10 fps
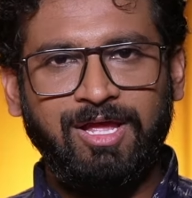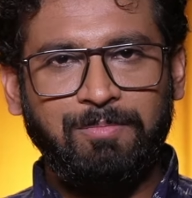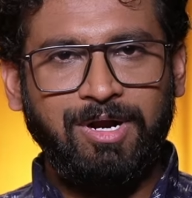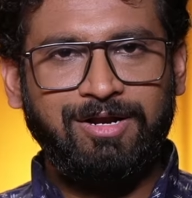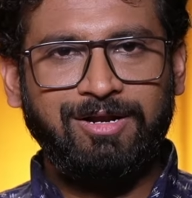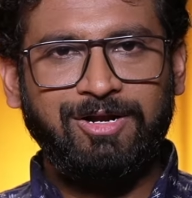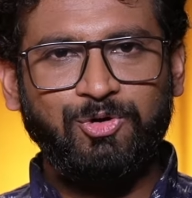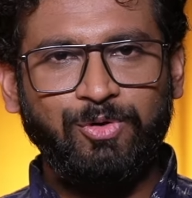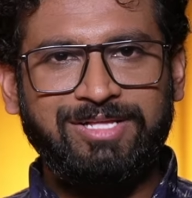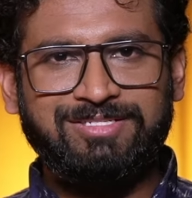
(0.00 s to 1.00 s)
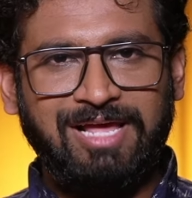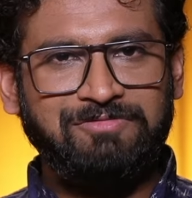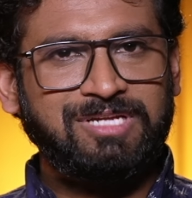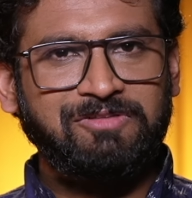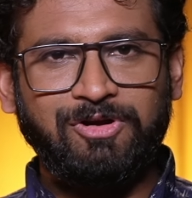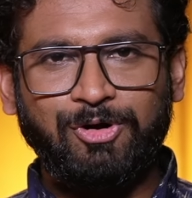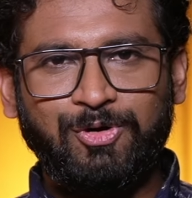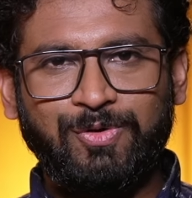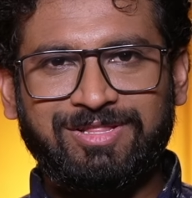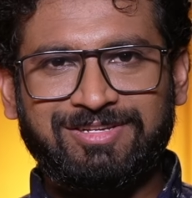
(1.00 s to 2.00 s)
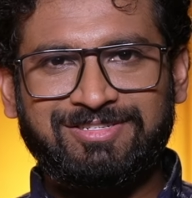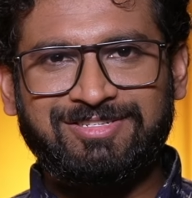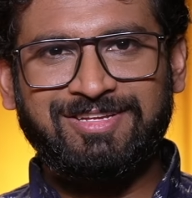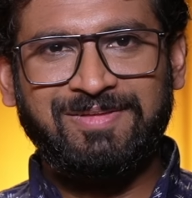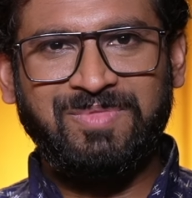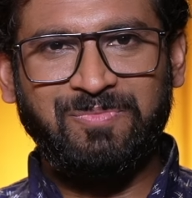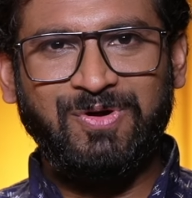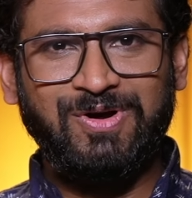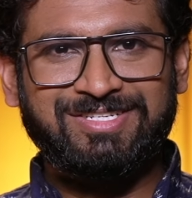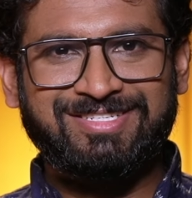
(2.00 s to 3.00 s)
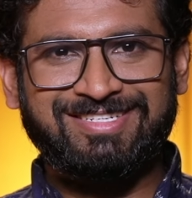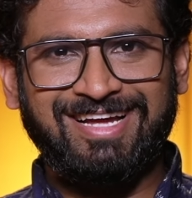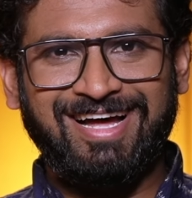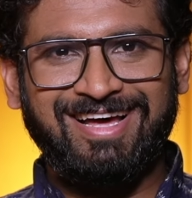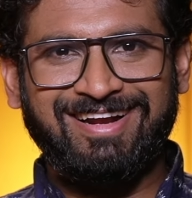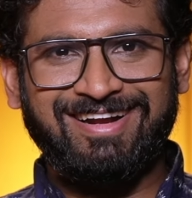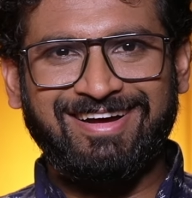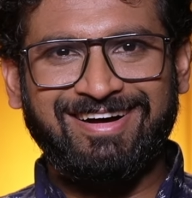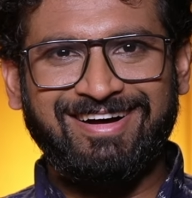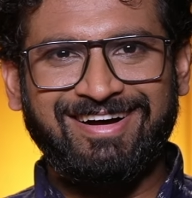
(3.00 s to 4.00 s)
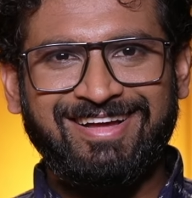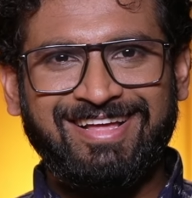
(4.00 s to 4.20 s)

But today's lifestyle, we are not doing this because our